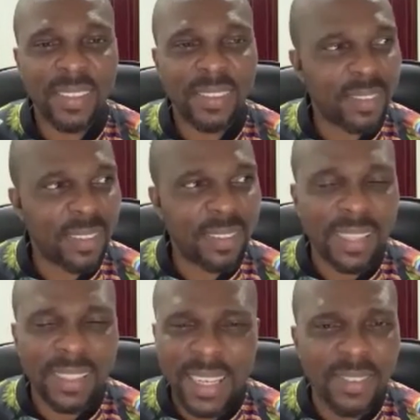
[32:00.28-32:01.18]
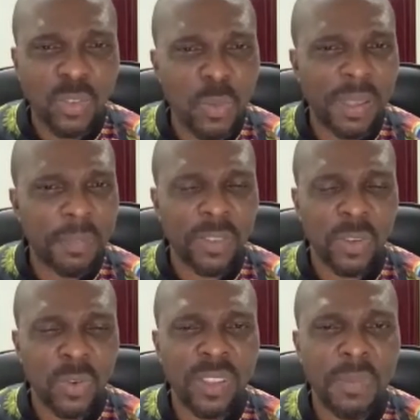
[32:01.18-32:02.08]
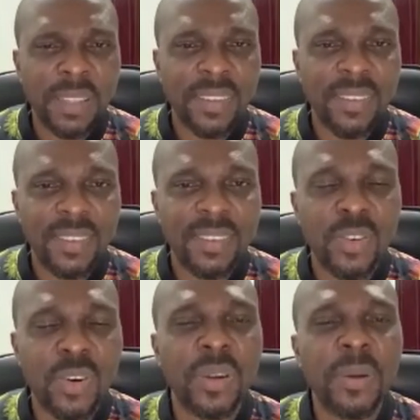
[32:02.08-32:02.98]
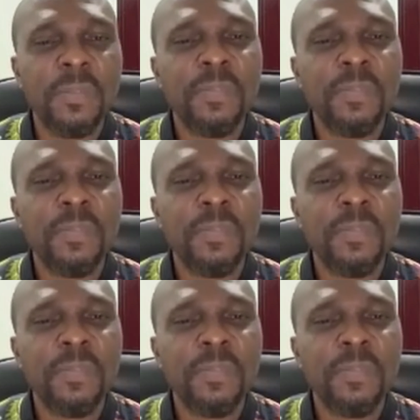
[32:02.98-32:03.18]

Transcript: It's at least 2 Pastor Noel's messages strong.